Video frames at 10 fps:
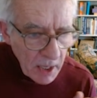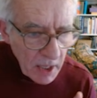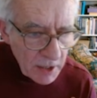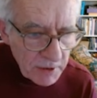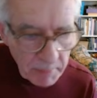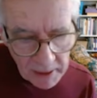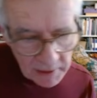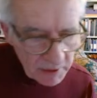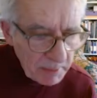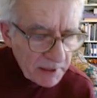the Bell
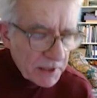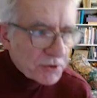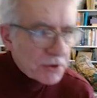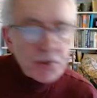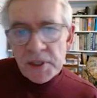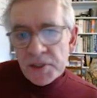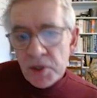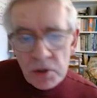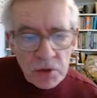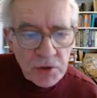literature is
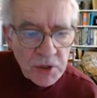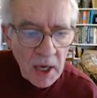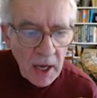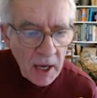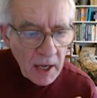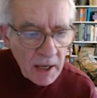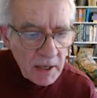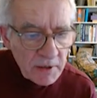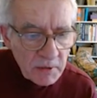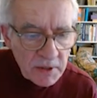huge.
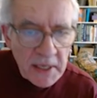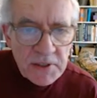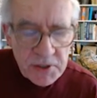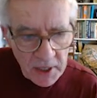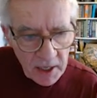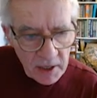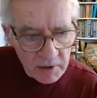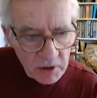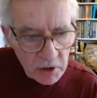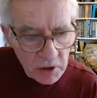There's a
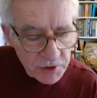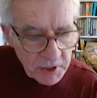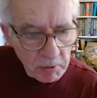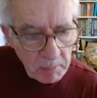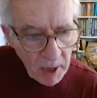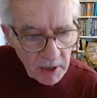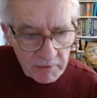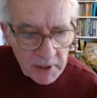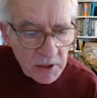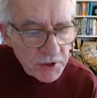considerable part of
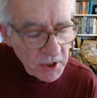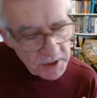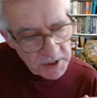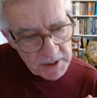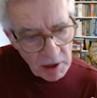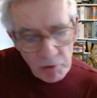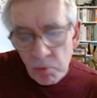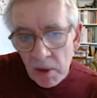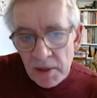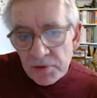it concerns itself
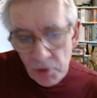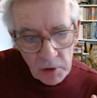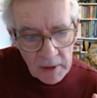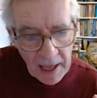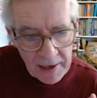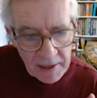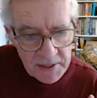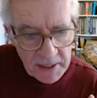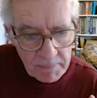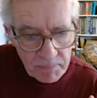with
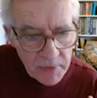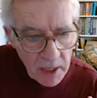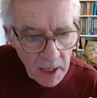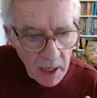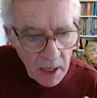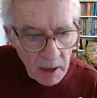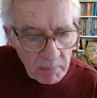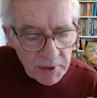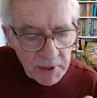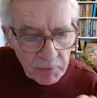non-locality.
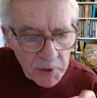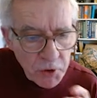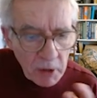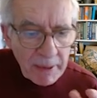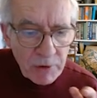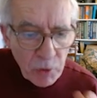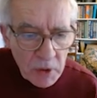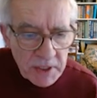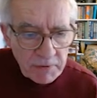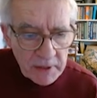But if we're talking about
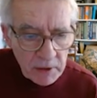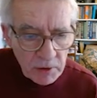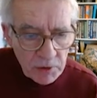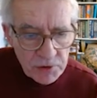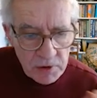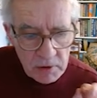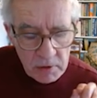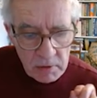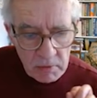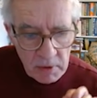noisy fields,
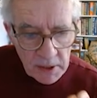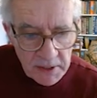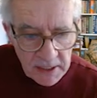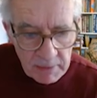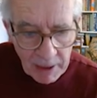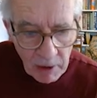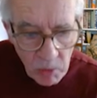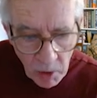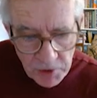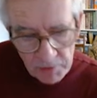and indeed about
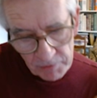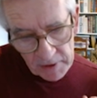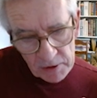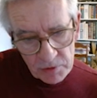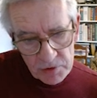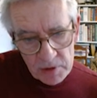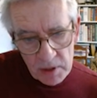quantum fields,